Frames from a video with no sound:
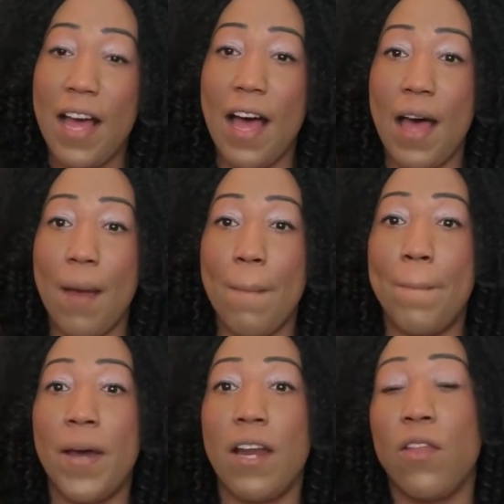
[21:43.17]

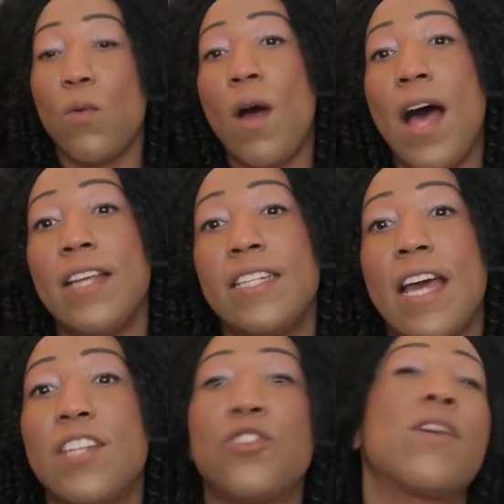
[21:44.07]
But otherwise,
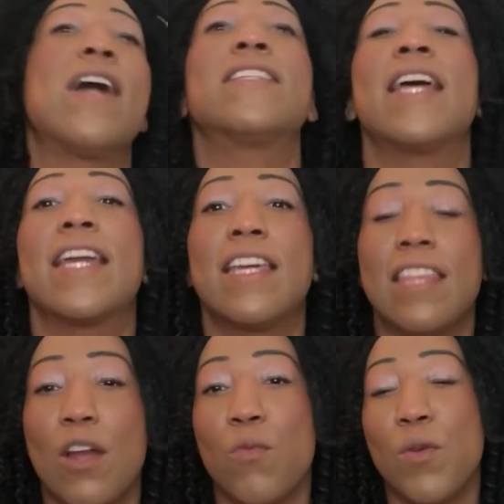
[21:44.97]
yes, you guys, hang in there.